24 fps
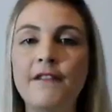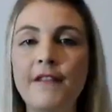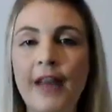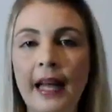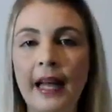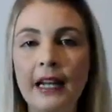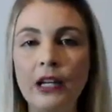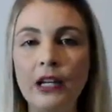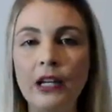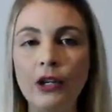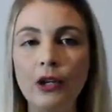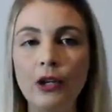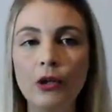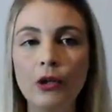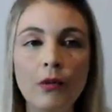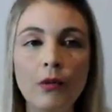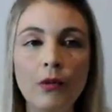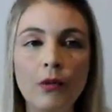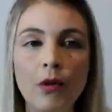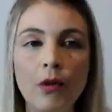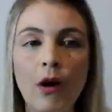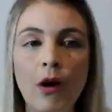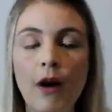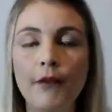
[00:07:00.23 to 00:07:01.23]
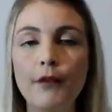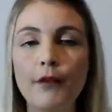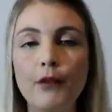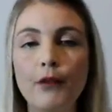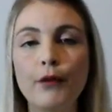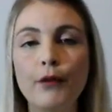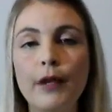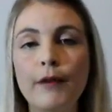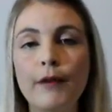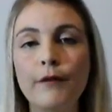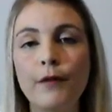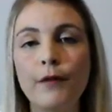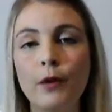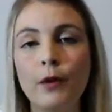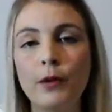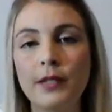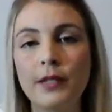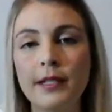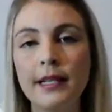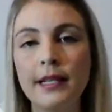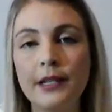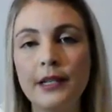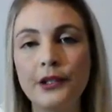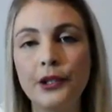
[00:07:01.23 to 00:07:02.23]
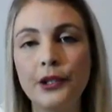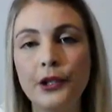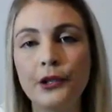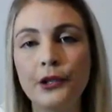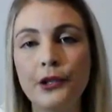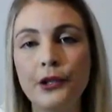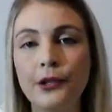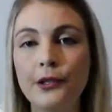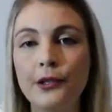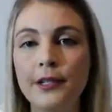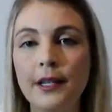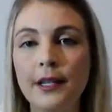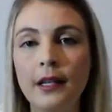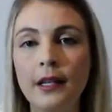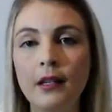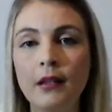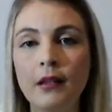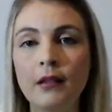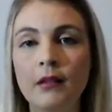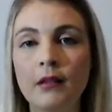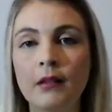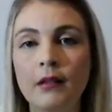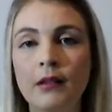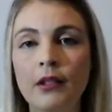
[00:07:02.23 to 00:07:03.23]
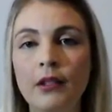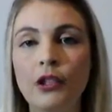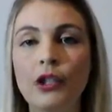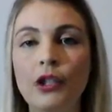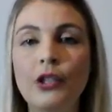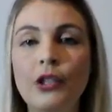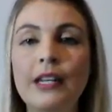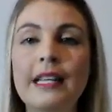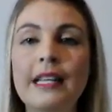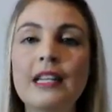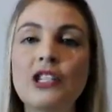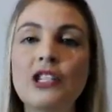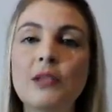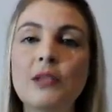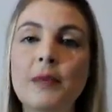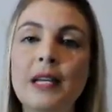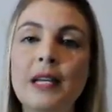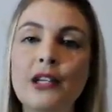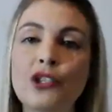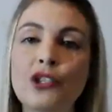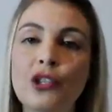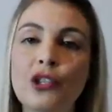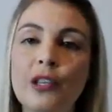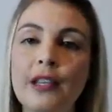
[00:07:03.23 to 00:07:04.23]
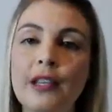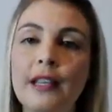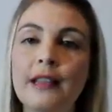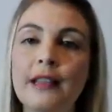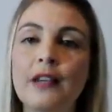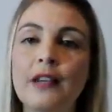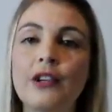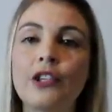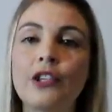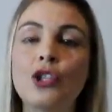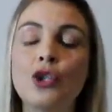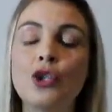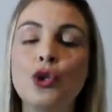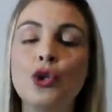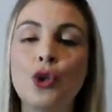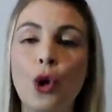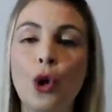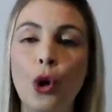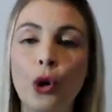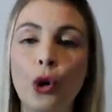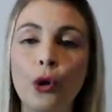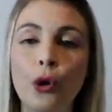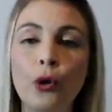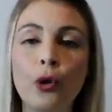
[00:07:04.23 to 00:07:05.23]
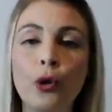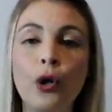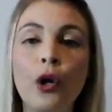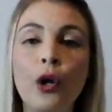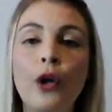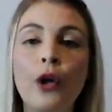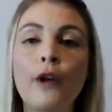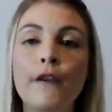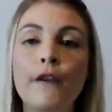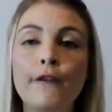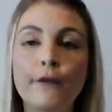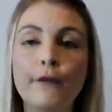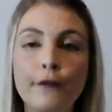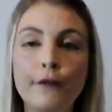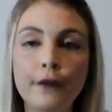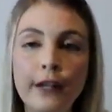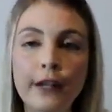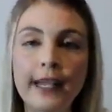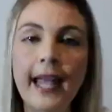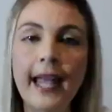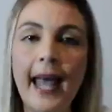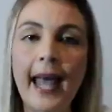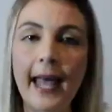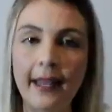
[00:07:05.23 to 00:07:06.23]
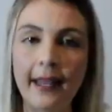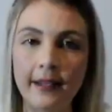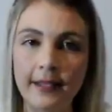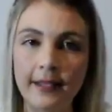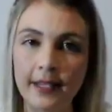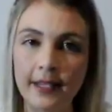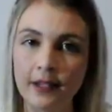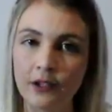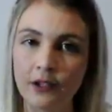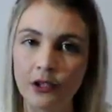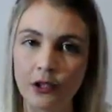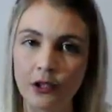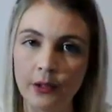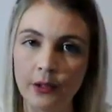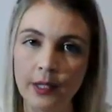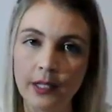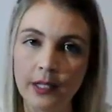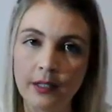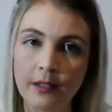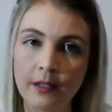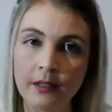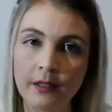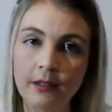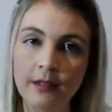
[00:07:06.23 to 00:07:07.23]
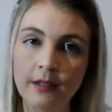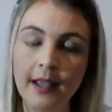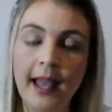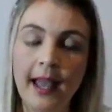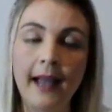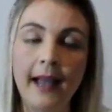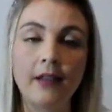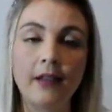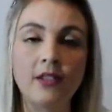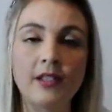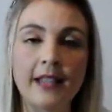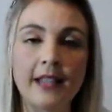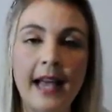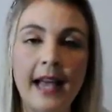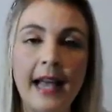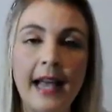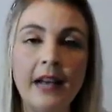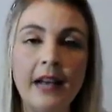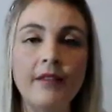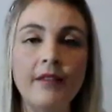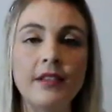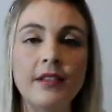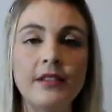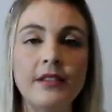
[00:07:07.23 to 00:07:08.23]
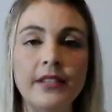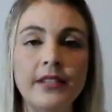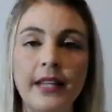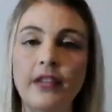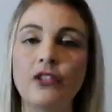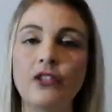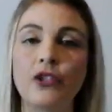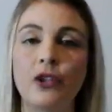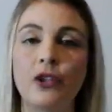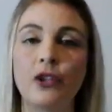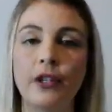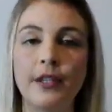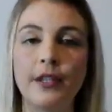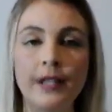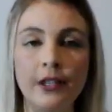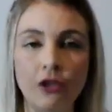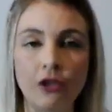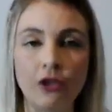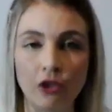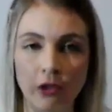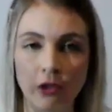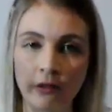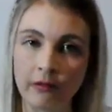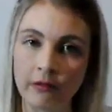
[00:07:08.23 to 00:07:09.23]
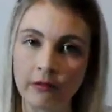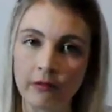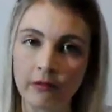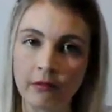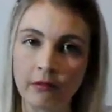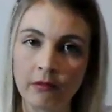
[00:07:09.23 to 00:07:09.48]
value of the reinforcer that you're using, you need to make sure that there is no free access to it outside of the set condition.